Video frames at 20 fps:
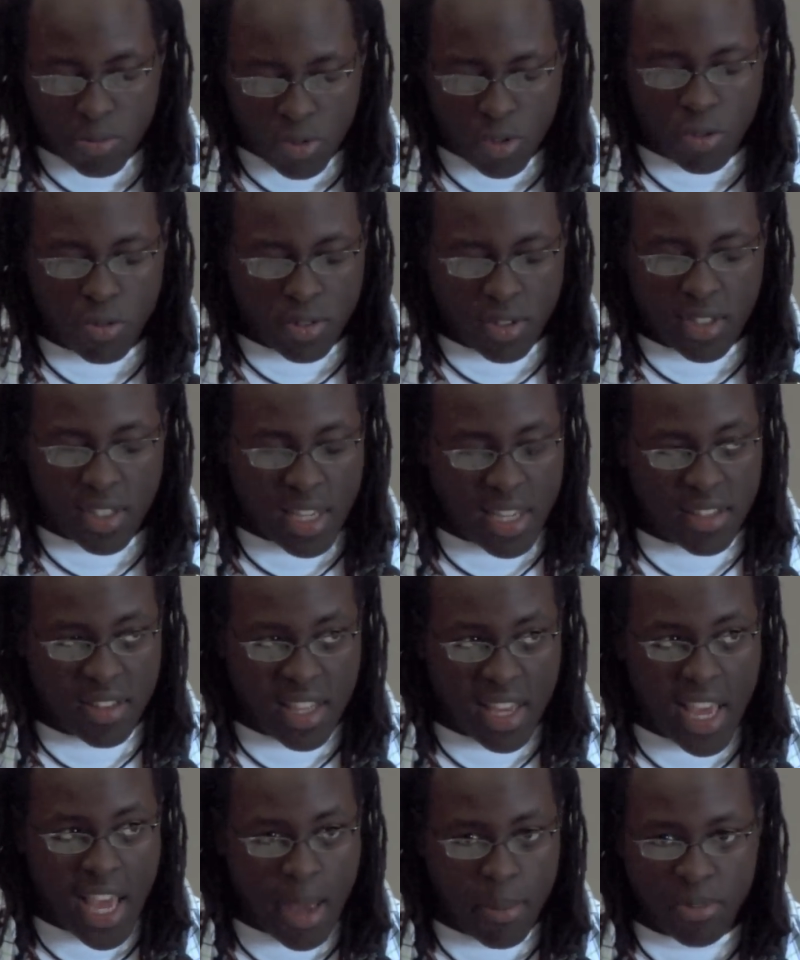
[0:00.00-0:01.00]
Usually
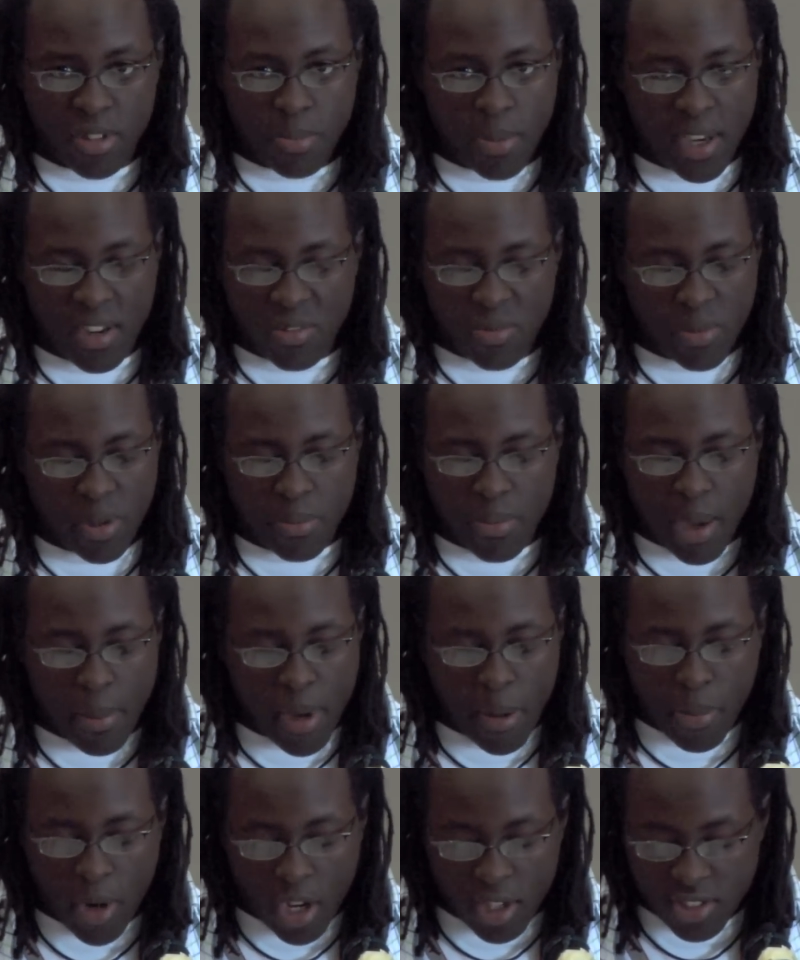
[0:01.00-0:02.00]
that happens by
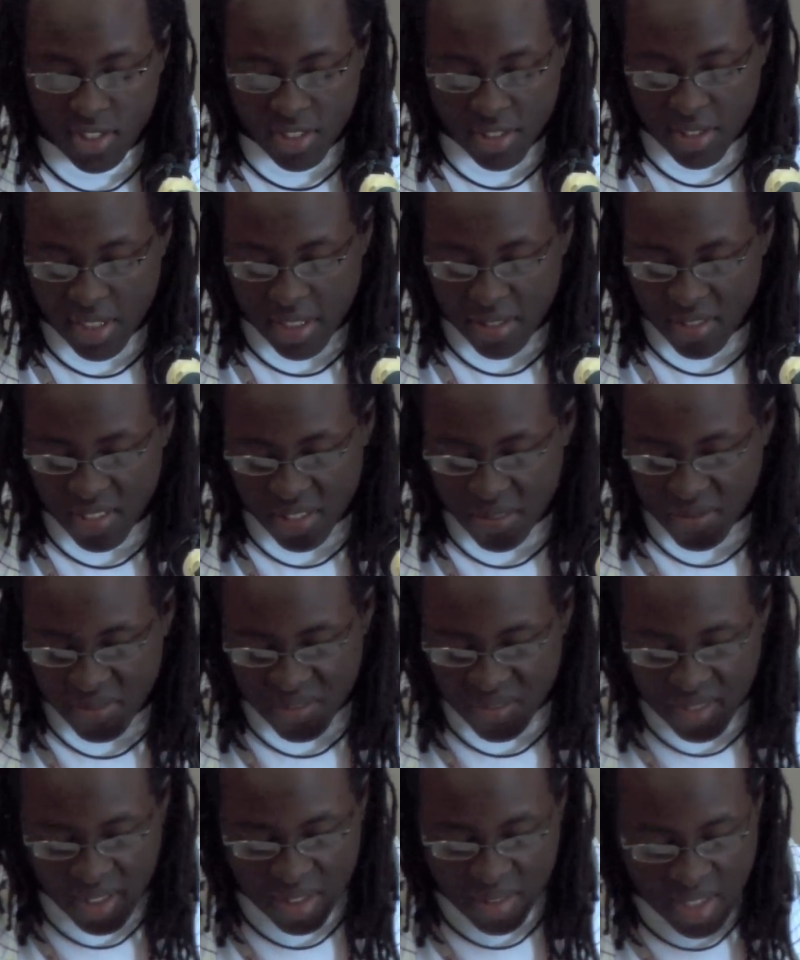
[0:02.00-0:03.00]
my bosses.
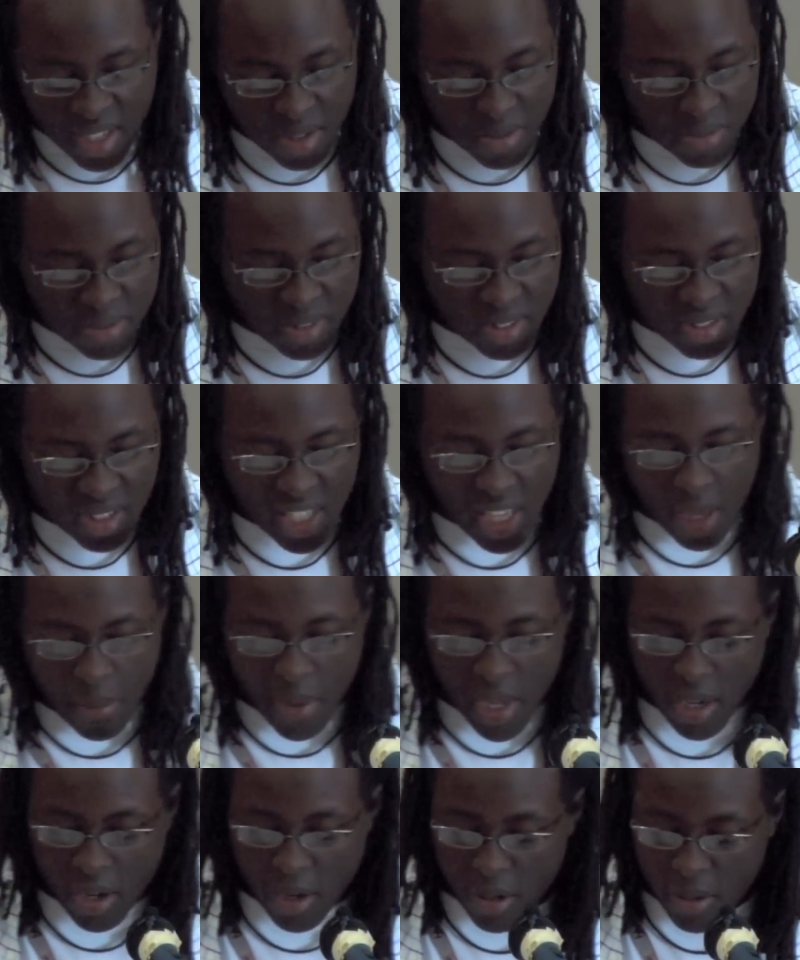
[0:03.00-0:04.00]
They got
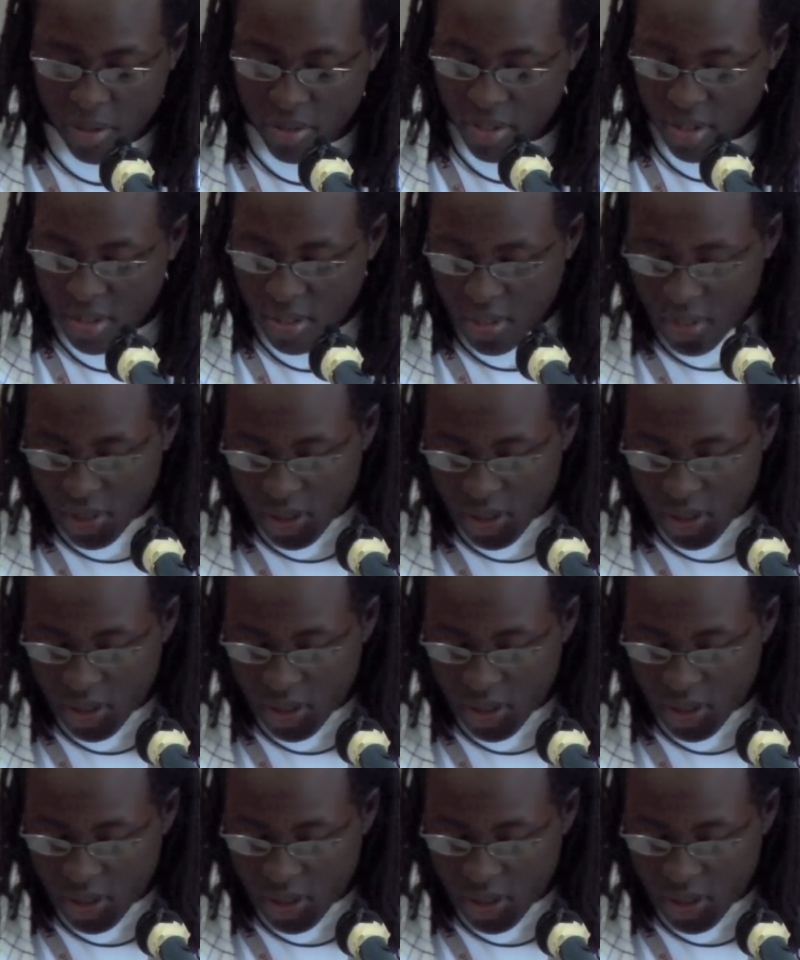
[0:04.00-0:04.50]
my nerves.